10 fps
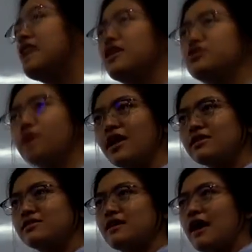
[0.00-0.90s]
Their
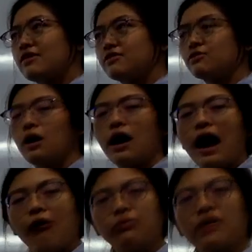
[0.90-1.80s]
threats, as
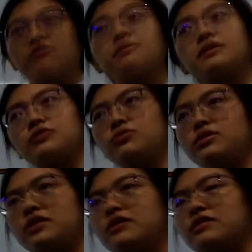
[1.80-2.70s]
I will explain into
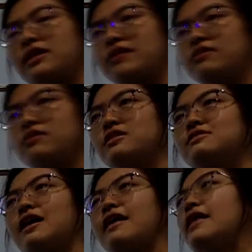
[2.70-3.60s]
detail later,
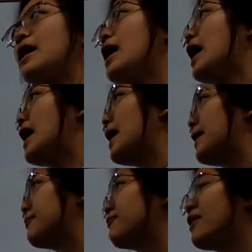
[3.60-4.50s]
is that
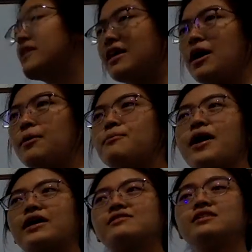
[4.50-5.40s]
right now
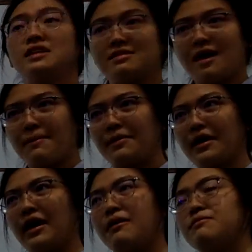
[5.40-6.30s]
Brexit is
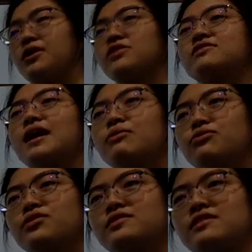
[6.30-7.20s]
happening, and because
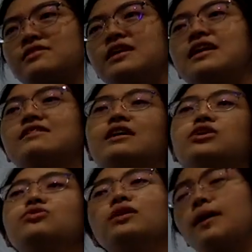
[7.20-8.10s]
Gap360 is a
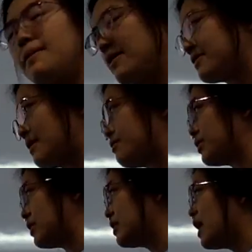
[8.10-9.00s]
UK-based
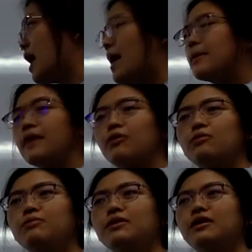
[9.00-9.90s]
company, there
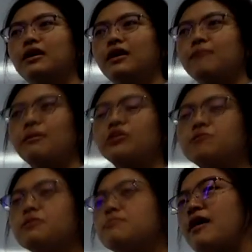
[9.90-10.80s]
will be
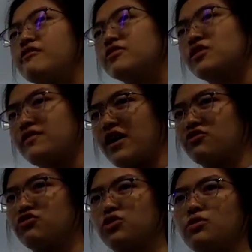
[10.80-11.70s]
multiple barriers of
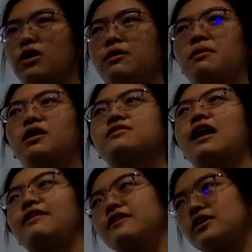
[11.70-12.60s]
entry amongst
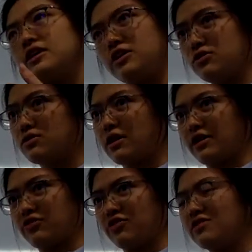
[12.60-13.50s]
other EU
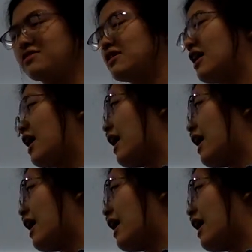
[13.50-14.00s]
countries,